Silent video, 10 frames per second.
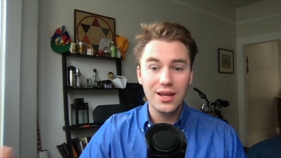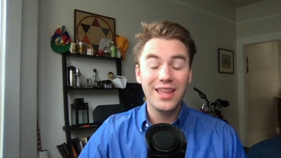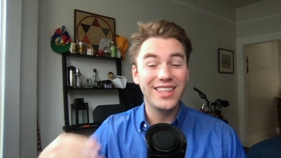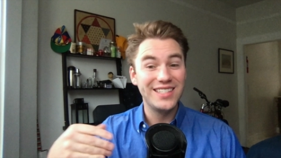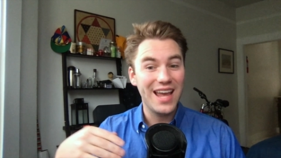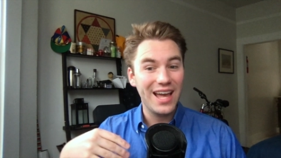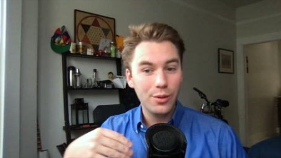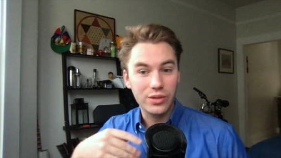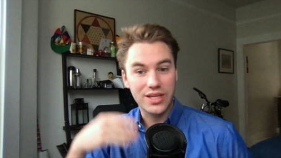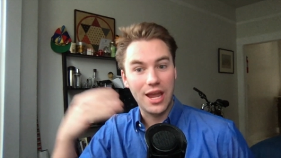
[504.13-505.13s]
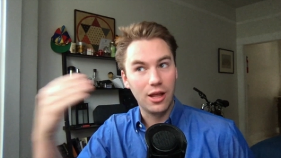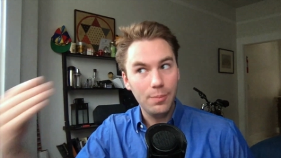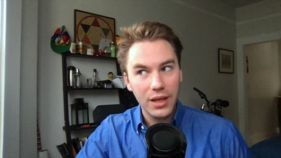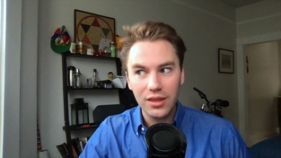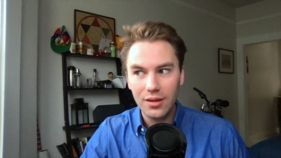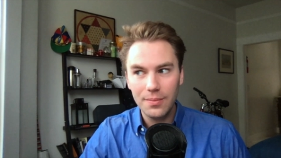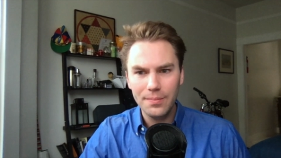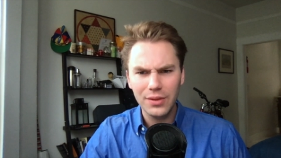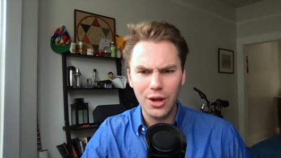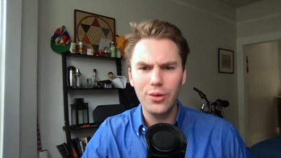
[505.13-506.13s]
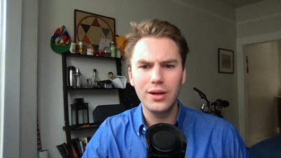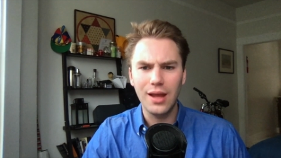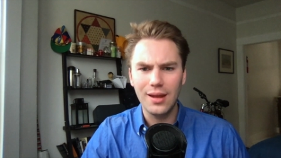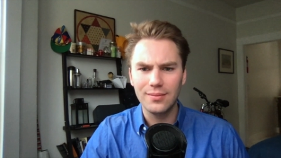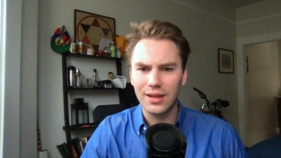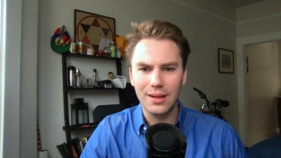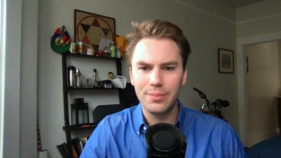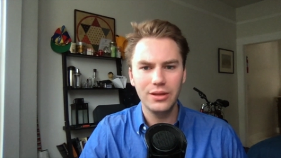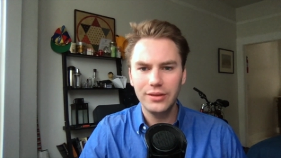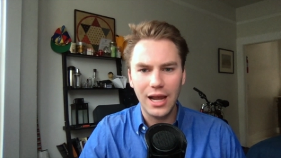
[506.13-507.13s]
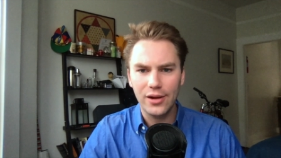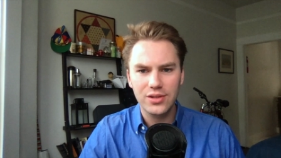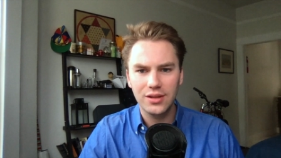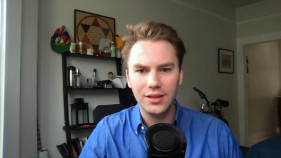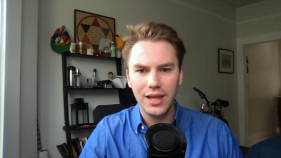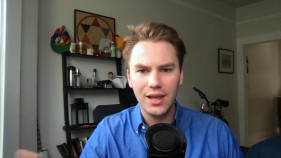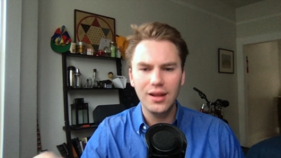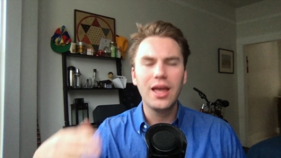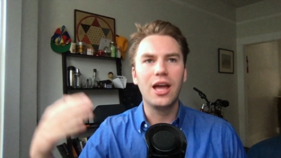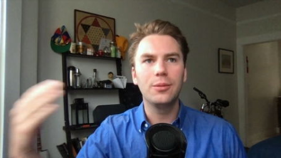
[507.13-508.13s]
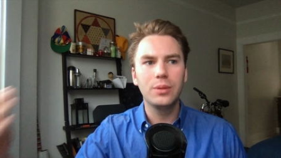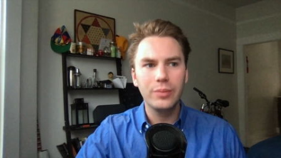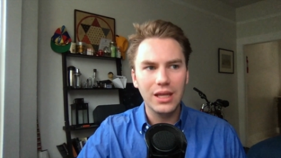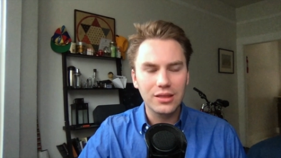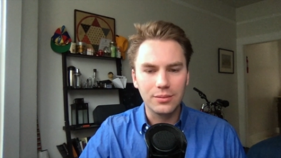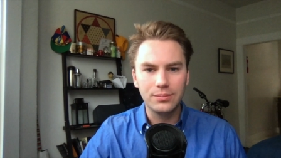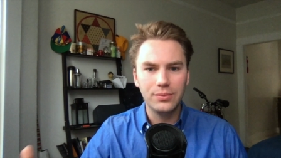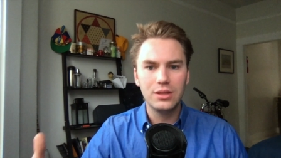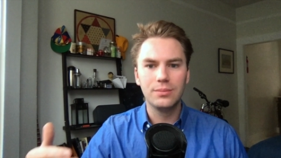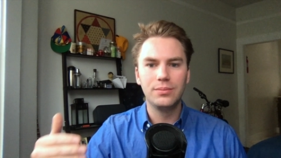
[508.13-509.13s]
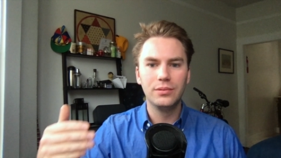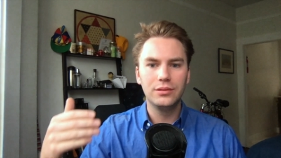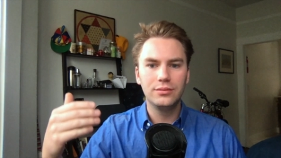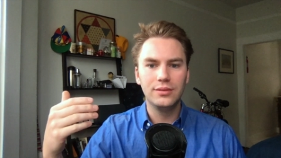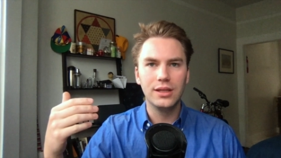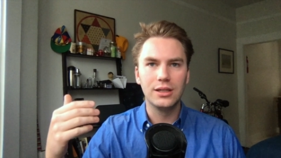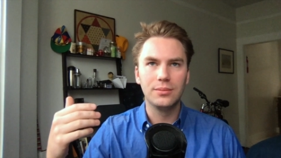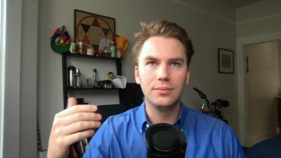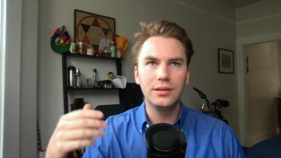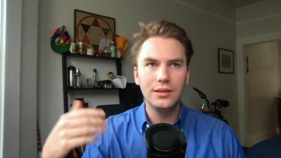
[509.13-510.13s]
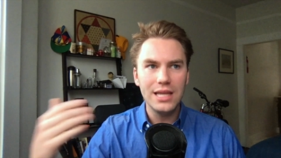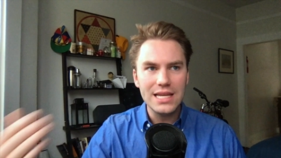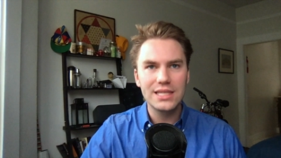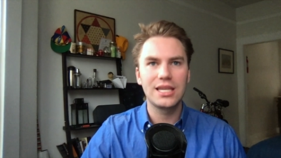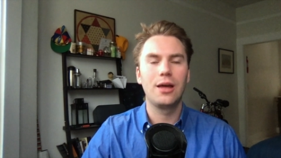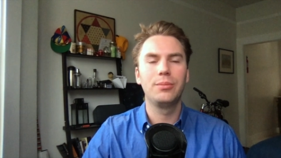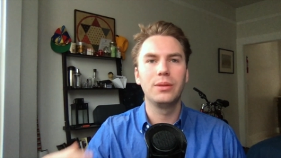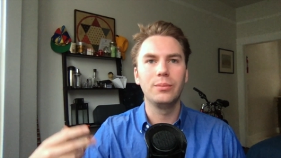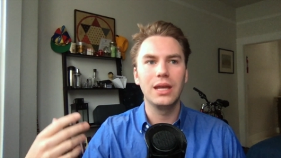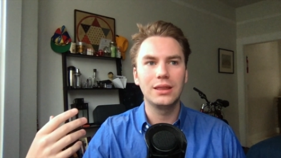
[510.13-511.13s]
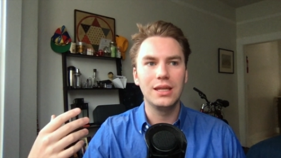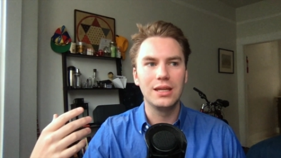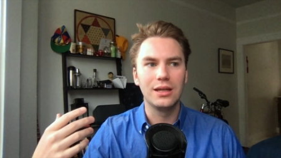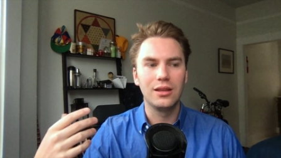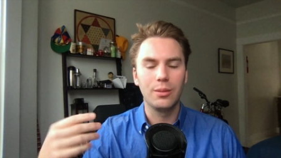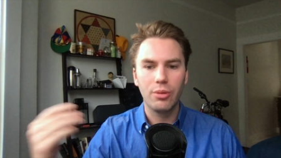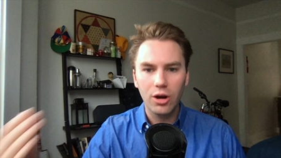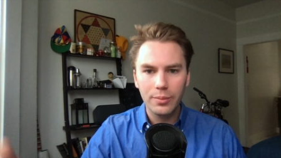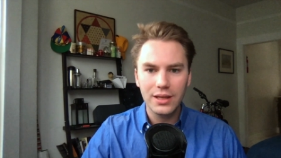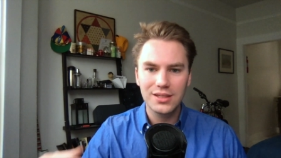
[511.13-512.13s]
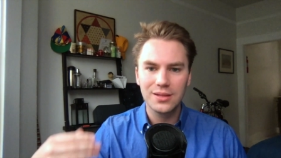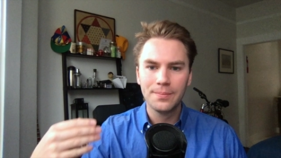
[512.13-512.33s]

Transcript: The dad was helping them go in and build the house on the land, help them get the lease, help them get the permits,